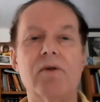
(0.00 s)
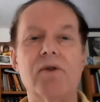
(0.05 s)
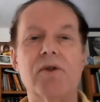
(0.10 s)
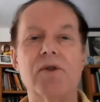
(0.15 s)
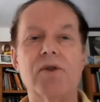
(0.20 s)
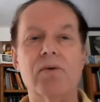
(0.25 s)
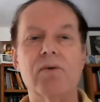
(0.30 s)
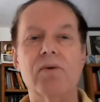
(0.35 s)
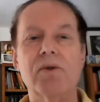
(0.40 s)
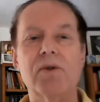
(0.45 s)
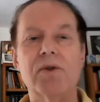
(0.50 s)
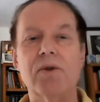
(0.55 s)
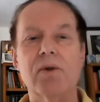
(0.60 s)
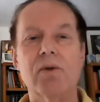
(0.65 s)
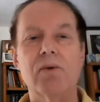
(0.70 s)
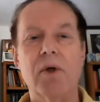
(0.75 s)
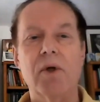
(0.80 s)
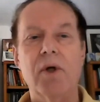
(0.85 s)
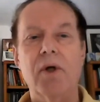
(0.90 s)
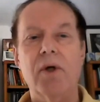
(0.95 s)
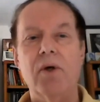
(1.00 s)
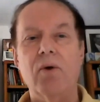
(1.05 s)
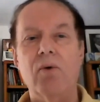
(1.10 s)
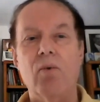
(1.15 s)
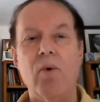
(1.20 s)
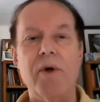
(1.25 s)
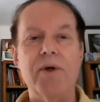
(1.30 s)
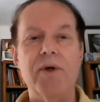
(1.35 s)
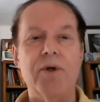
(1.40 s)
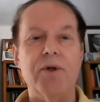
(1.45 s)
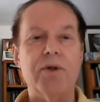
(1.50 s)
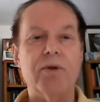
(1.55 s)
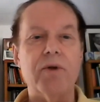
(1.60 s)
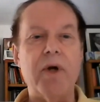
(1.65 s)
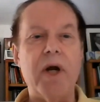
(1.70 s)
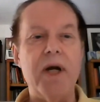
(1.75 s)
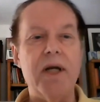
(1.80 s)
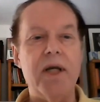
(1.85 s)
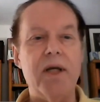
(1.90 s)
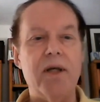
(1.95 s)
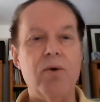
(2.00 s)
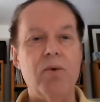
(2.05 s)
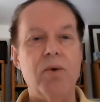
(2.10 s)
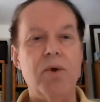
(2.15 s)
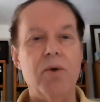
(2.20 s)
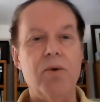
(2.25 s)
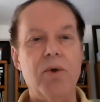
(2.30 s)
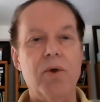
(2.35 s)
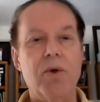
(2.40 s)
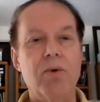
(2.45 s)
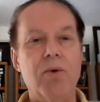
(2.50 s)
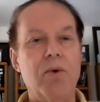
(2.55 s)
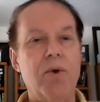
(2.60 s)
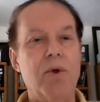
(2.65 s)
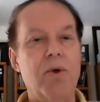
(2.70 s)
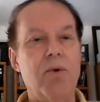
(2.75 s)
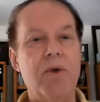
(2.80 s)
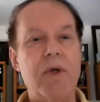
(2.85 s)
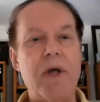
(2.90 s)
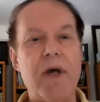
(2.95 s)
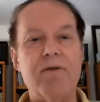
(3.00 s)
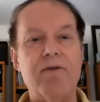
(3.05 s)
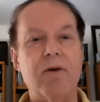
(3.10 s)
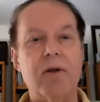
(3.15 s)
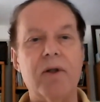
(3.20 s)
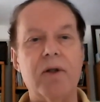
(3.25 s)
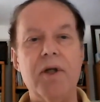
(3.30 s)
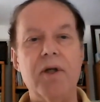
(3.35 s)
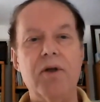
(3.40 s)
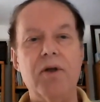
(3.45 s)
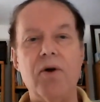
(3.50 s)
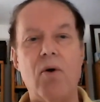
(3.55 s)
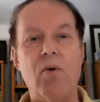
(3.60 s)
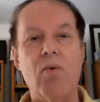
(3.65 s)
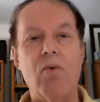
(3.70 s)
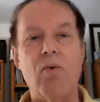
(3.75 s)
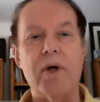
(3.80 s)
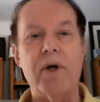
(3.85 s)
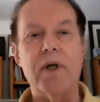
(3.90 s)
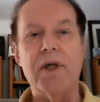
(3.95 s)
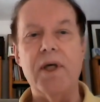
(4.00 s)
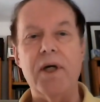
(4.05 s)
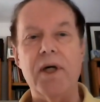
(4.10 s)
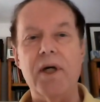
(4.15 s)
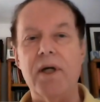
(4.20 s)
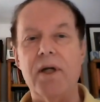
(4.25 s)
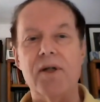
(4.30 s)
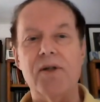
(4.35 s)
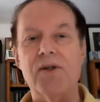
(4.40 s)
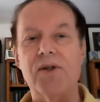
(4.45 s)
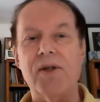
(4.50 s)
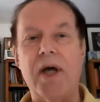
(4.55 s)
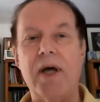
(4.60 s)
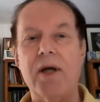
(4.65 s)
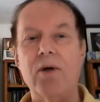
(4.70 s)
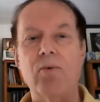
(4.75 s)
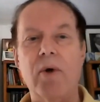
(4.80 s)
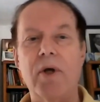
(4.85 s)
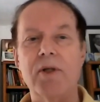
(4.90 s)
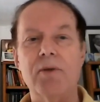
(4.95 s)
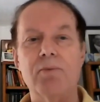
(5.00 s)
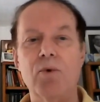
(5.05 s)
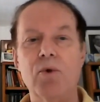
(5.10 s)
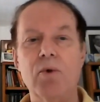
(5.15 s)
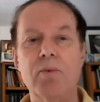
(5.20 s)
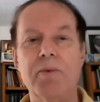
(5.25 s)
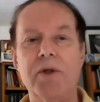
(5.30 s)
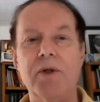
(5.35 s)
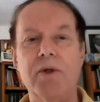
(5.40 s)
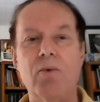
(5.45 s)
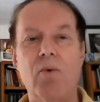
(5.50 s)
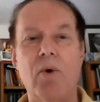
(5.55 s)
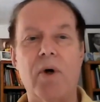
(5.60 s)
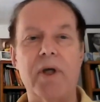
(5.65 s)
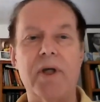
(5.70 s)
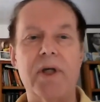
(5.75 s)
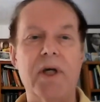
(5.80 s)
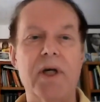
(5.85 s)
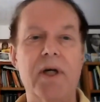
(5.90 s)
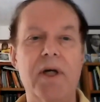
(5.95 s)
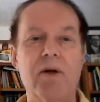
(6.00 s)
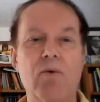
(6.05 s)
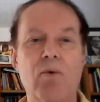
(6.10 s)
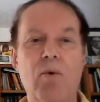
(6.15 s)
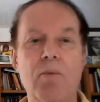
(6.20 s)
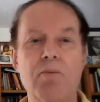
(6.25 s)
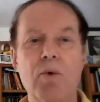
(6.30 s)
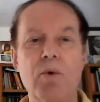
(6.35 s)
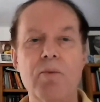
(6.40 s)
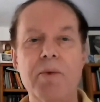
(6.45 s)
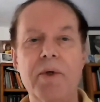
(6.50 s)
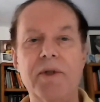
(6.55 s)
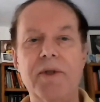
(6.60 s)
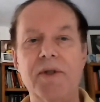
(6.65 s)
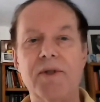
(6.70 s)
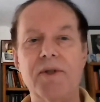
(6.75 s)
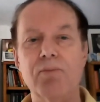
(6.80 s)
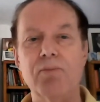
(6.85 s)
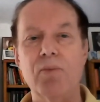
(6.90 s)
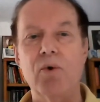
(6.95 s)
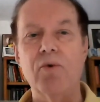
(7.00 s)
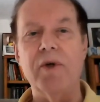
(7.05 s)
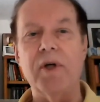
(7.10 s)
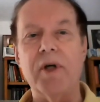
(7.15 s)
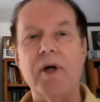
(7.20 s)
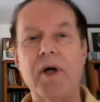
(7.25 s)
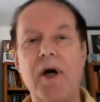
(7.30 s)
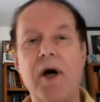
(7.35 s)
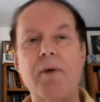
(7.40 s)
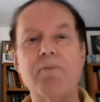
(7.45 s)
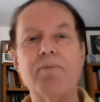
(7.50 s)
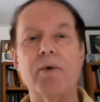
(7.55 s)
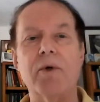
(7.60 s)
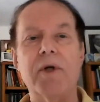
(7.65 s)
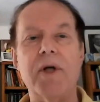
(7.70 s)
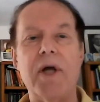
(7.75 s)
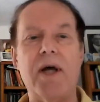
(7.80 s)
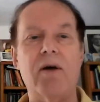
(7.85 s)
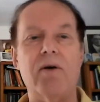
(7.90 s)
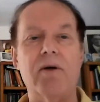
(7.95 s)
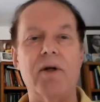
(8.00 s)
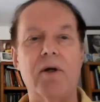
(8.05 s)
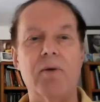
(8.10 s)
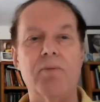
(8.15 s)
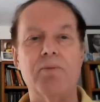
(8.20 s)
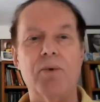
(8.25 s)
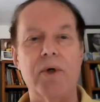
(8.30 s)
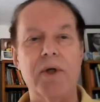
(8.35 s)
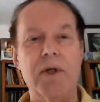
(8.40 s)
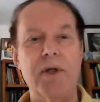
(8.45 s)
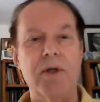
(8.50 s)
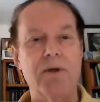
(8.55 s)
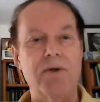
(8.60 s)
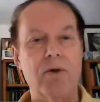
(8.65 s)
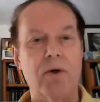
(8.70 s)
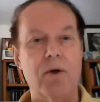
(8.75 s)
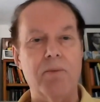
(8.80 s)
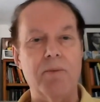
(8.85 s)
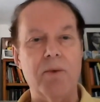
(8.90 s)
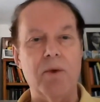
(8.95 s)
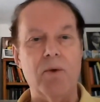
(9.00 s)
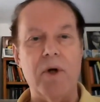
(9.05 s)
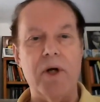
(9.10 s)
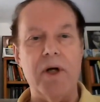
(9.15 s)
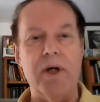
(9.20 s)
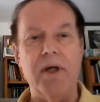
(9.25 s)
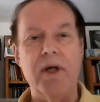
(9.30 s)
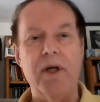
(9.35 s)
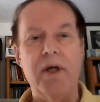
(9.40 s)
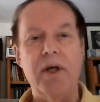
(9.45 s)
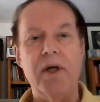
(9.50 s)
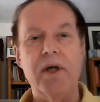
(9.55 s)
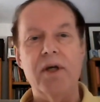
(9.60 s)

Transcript: So when you're trading, you definitely don't want to get in a sideways movement. You want to get into a movement that's moving up or down in a pretty determined way.